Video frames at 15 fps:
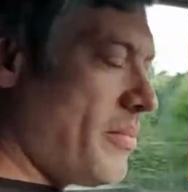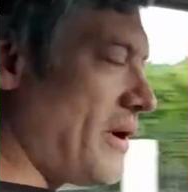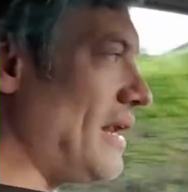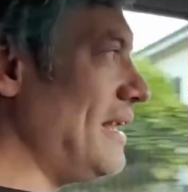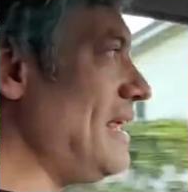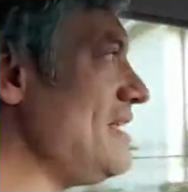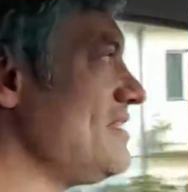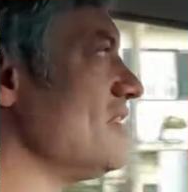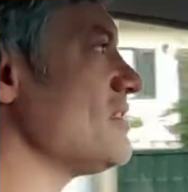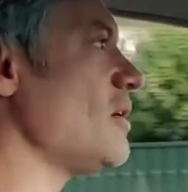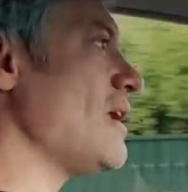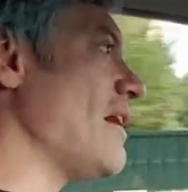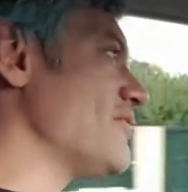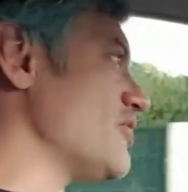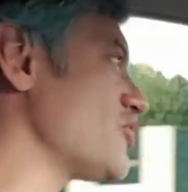but at least you
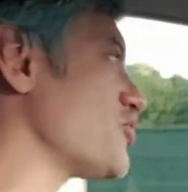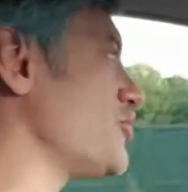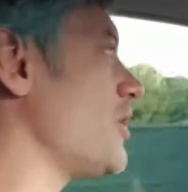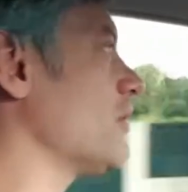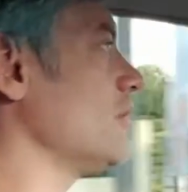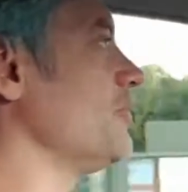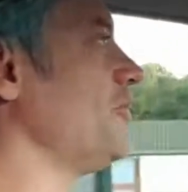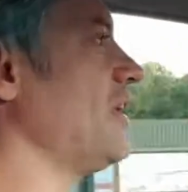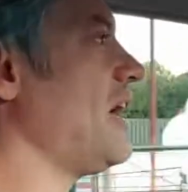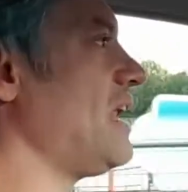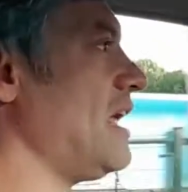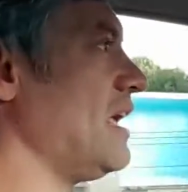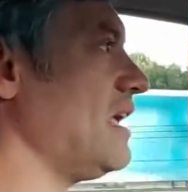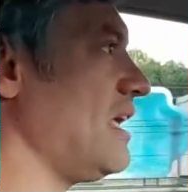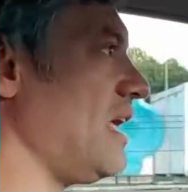don't have to struggle to get
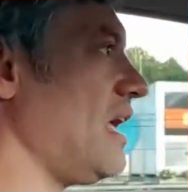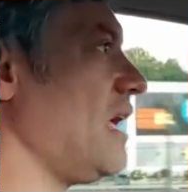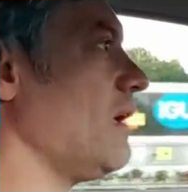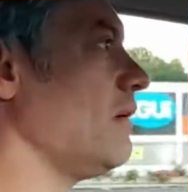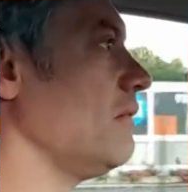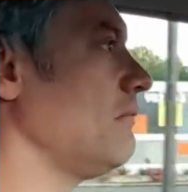it in gear.